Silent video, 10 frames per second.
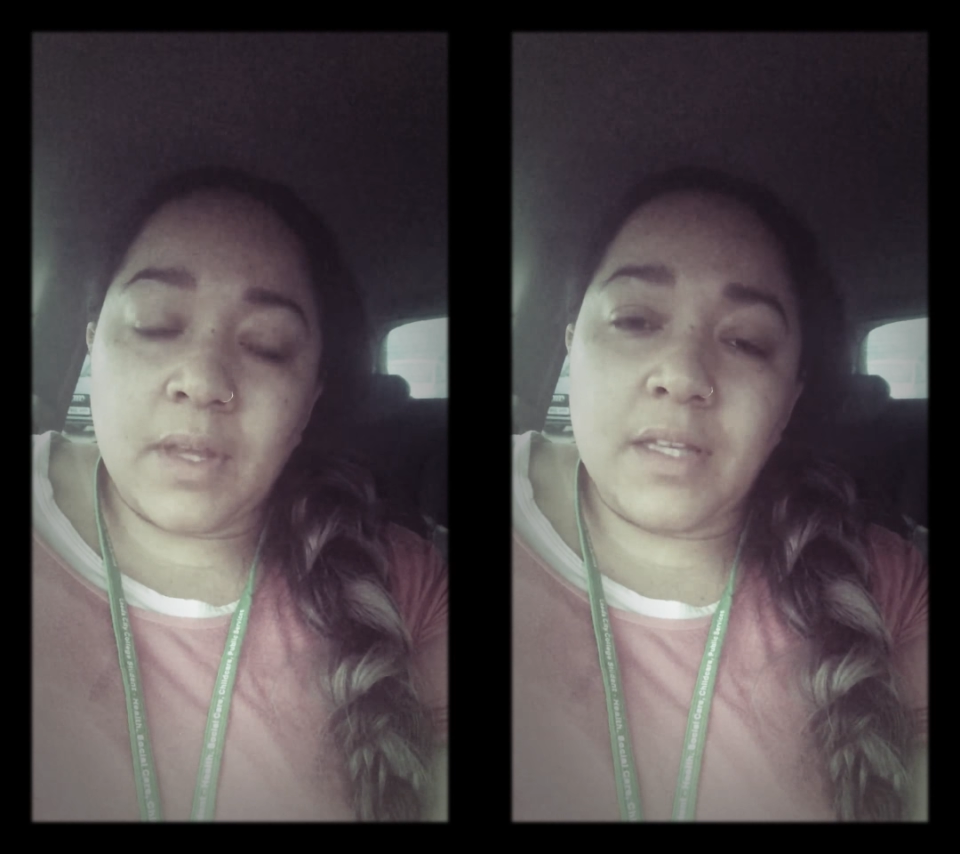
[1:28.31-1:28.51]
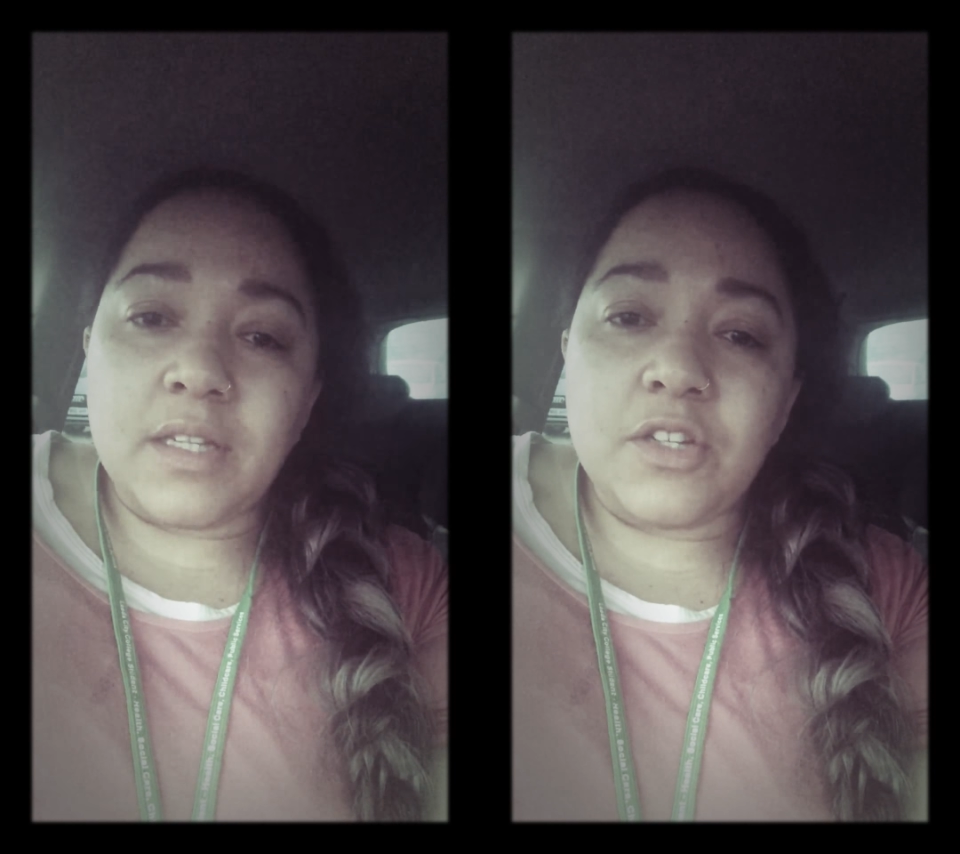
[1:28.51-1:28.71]

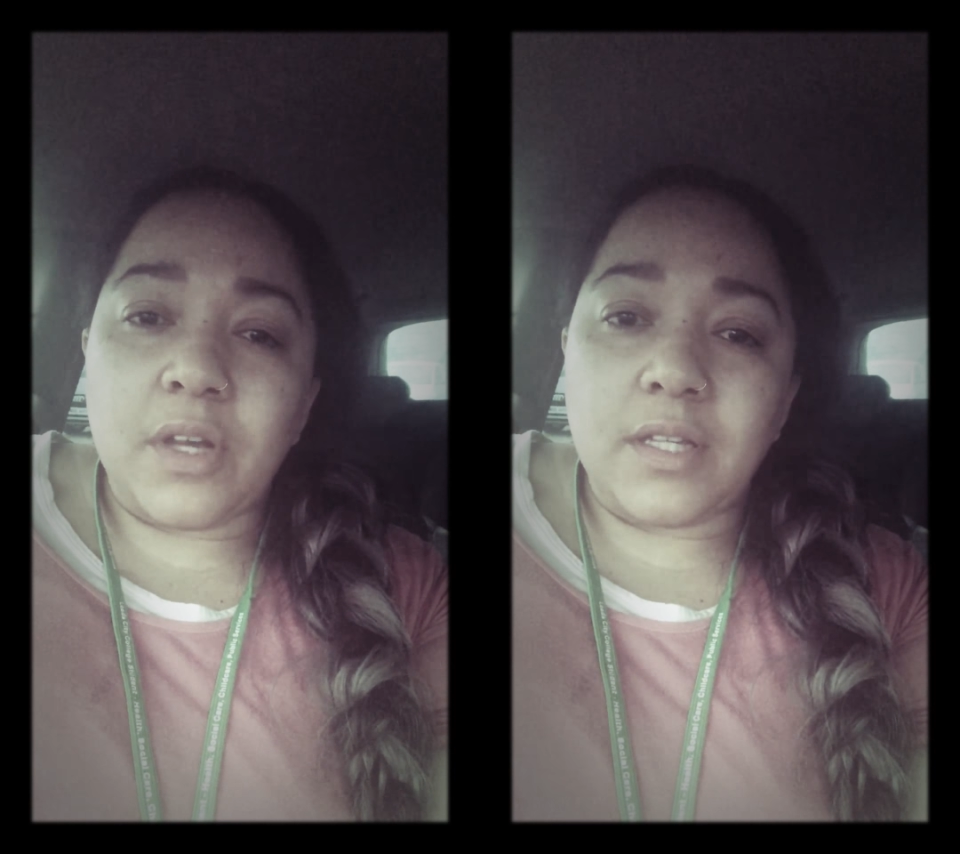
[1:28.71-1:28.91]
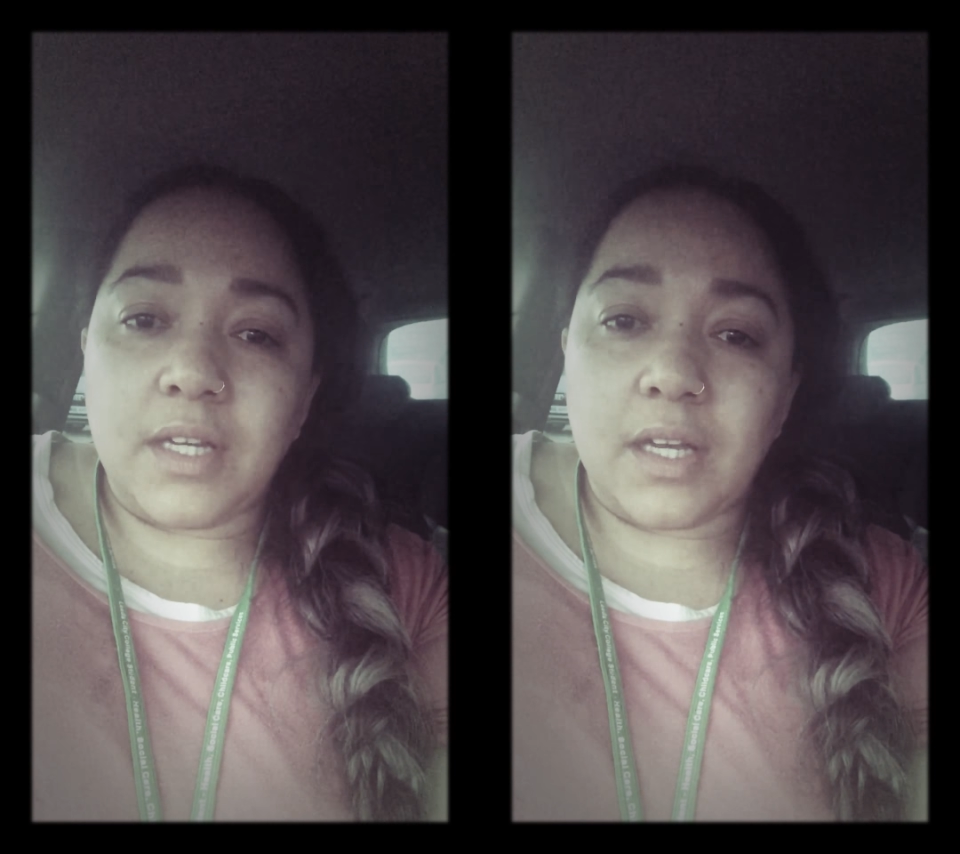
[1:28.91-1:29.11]
it's
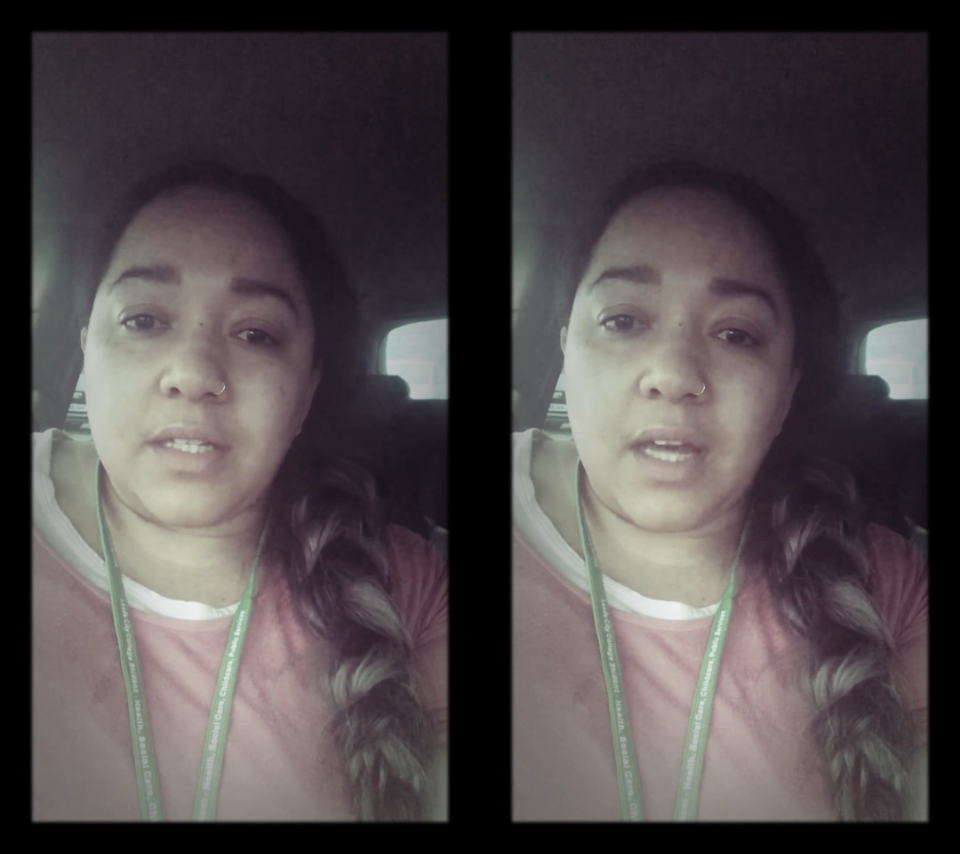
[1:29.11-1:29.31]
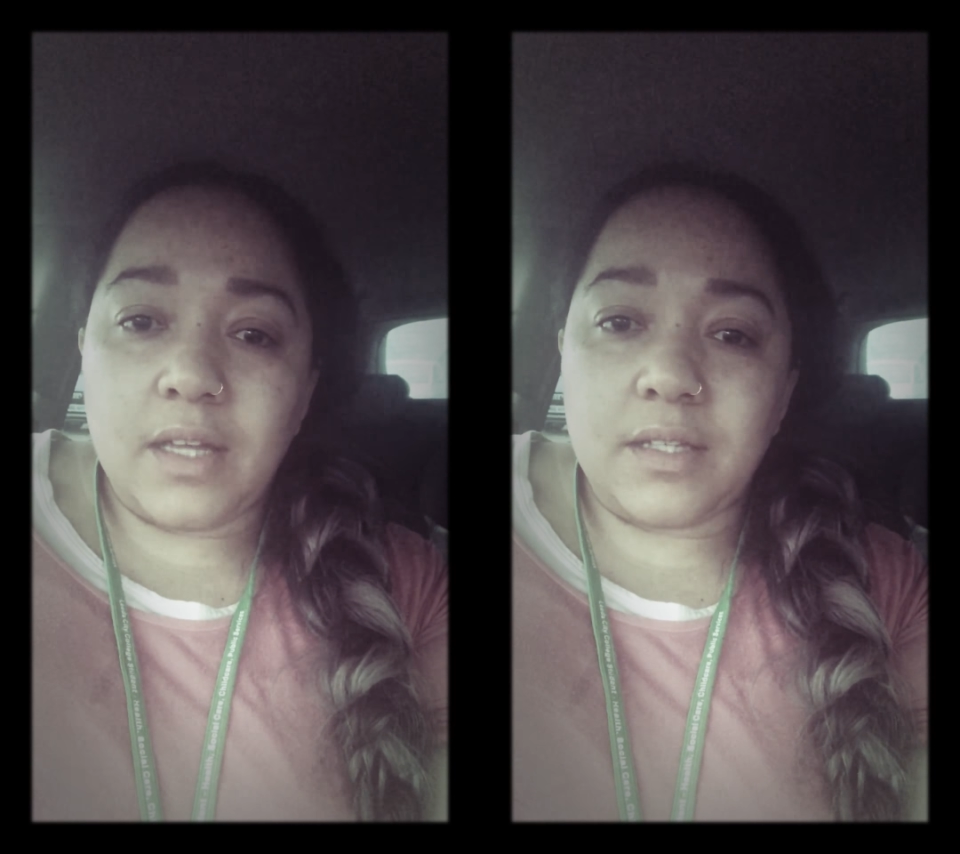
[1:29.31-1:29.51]
interesting
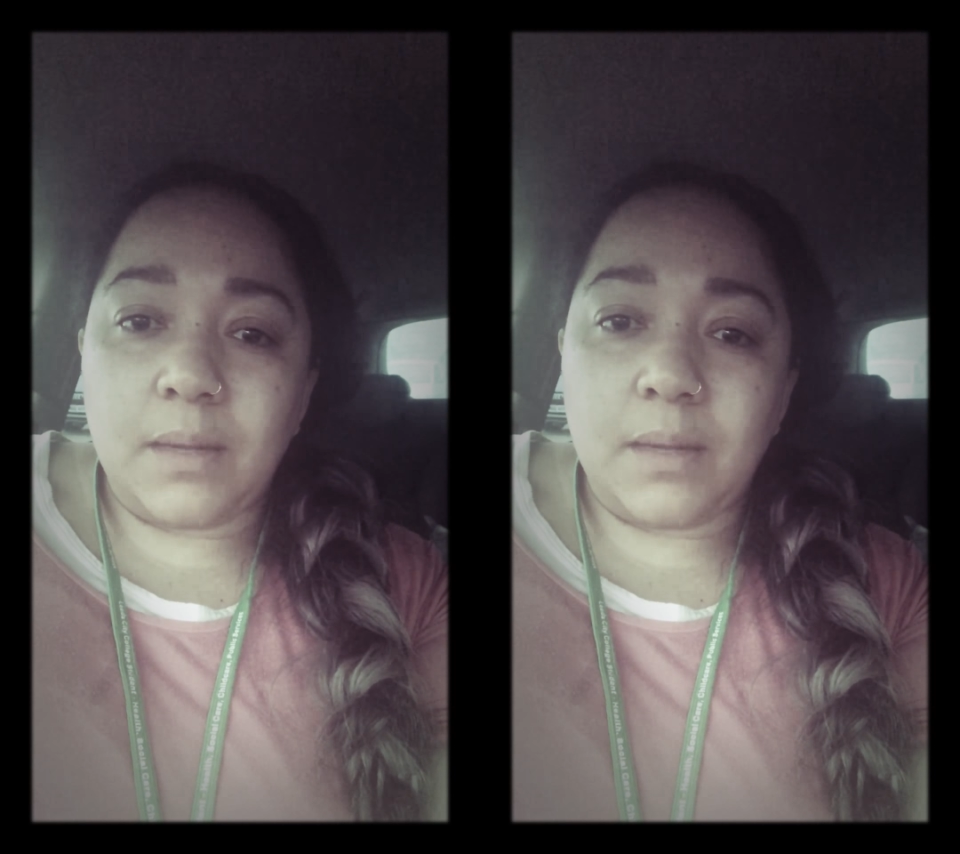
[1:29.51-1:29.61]
as that isn't